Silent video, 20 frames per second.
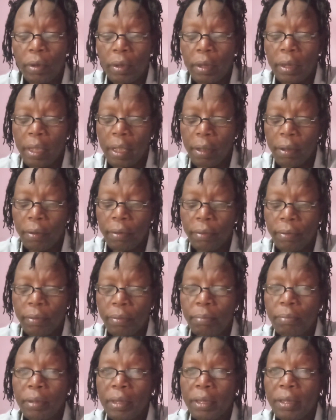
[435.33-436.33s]
Now,
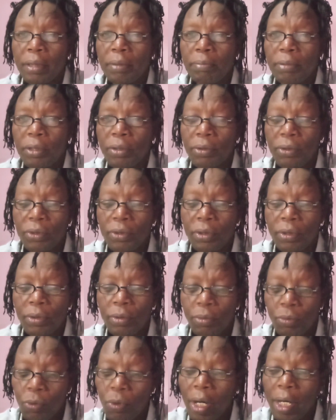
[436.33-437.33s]
but because
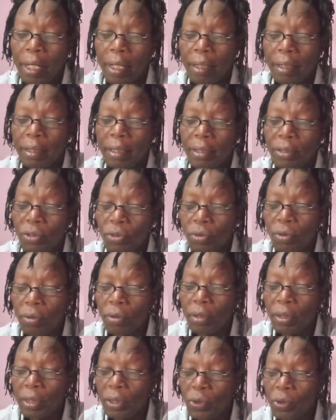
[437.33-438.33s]
while the
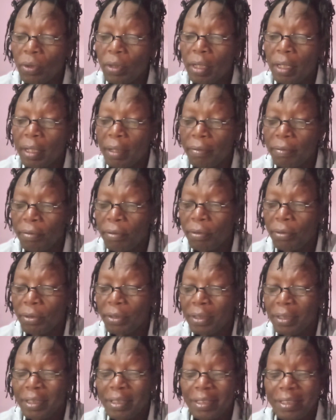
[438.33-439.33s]
strong nuclear
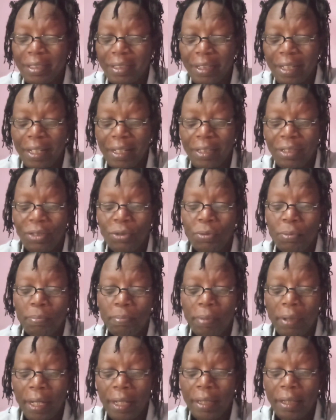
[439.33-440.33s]
force tries to
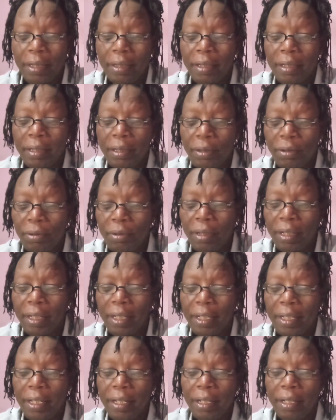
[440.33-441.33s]
bind the
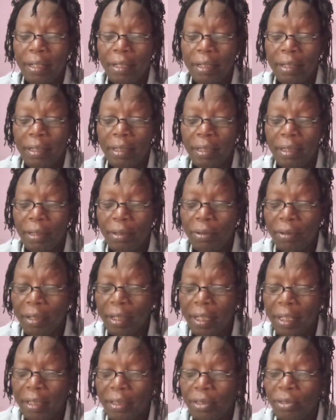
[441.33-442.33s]

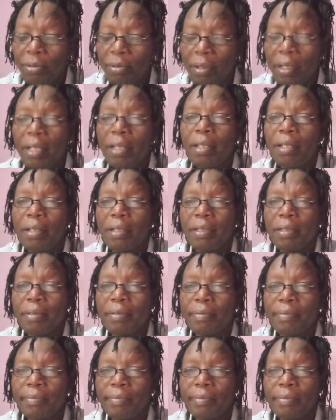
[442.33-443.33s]
nucleus together,
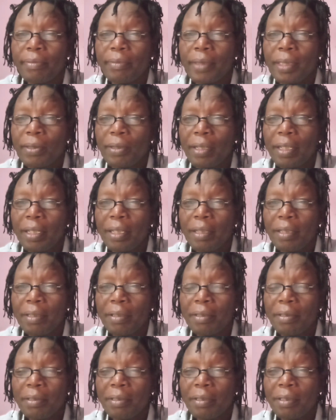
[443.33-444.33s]
okay,
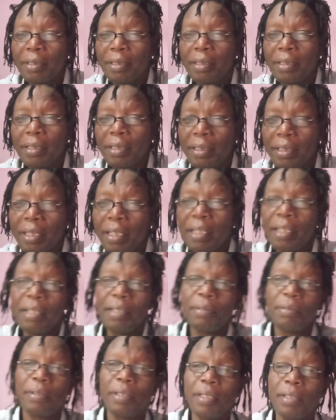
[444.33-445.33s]

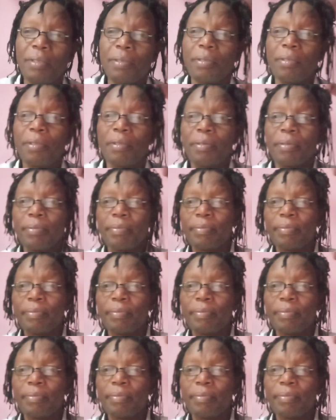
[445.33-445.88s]
exactly what I told you.